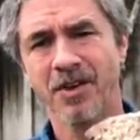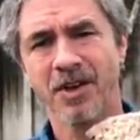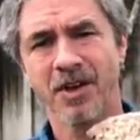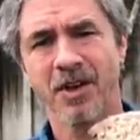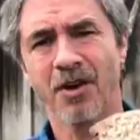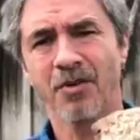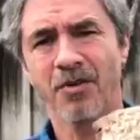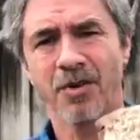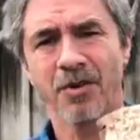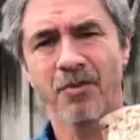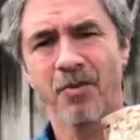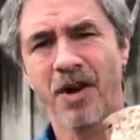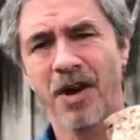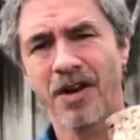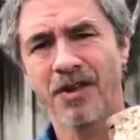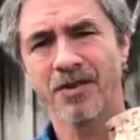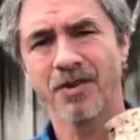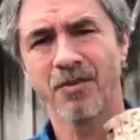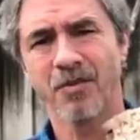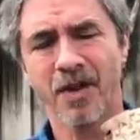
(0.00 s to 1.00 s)
you know,
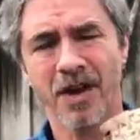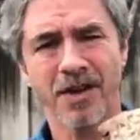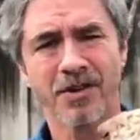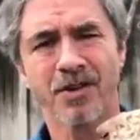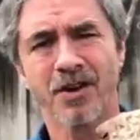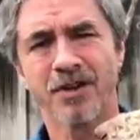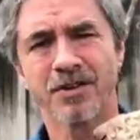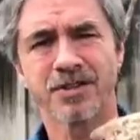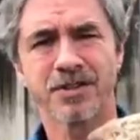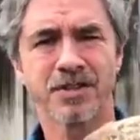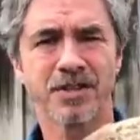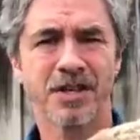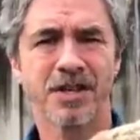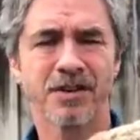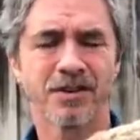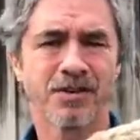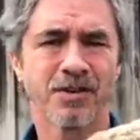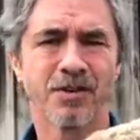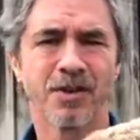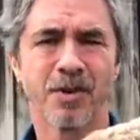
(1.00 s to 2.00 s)
why a dog's
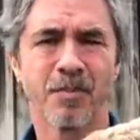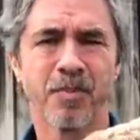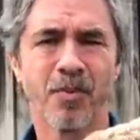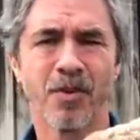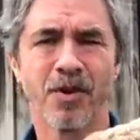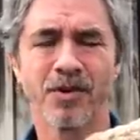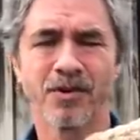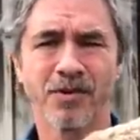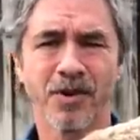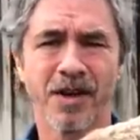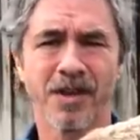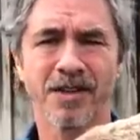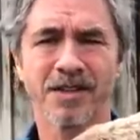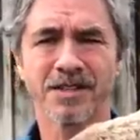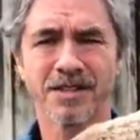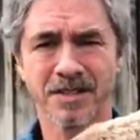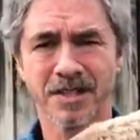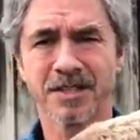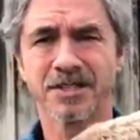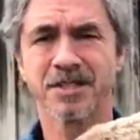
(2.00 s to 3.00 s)
here doing a board and train.
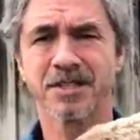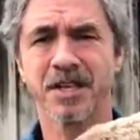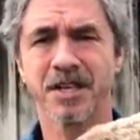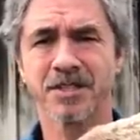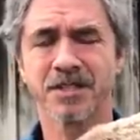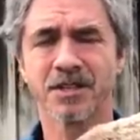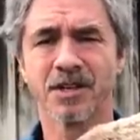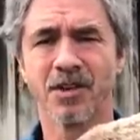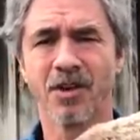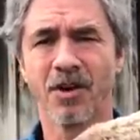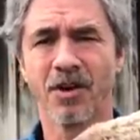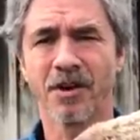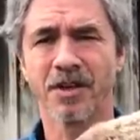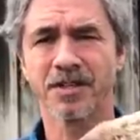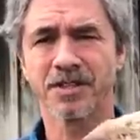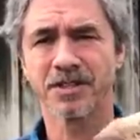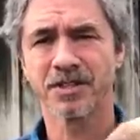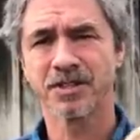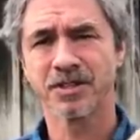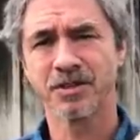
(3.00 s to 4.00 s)
This takes the
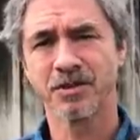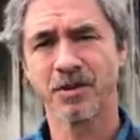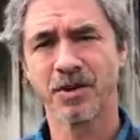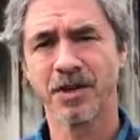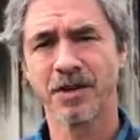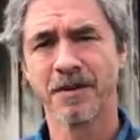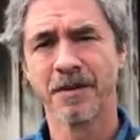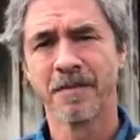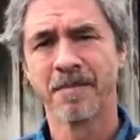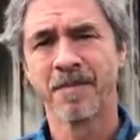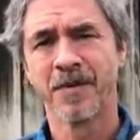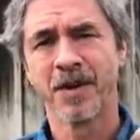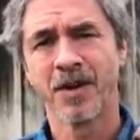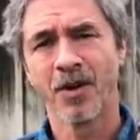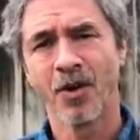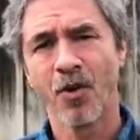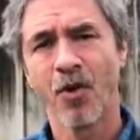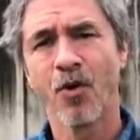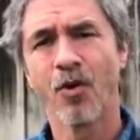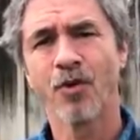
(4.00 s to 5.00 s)
longest, is doing
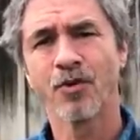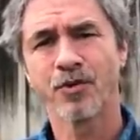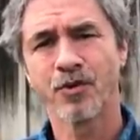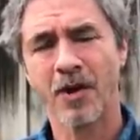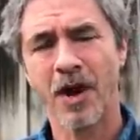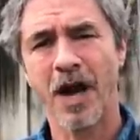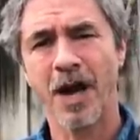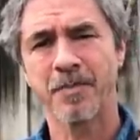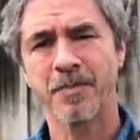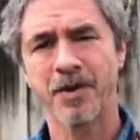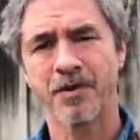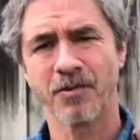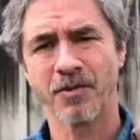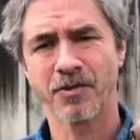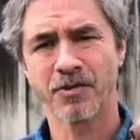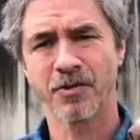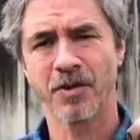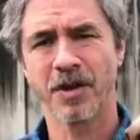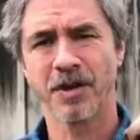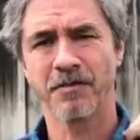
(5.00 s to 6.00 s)
hold, drop, and
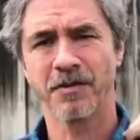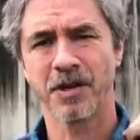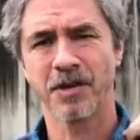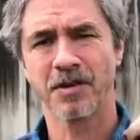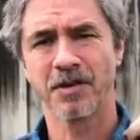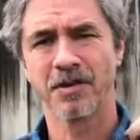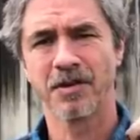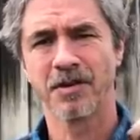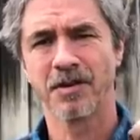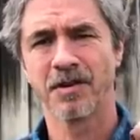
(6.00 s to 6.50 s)
retrieving.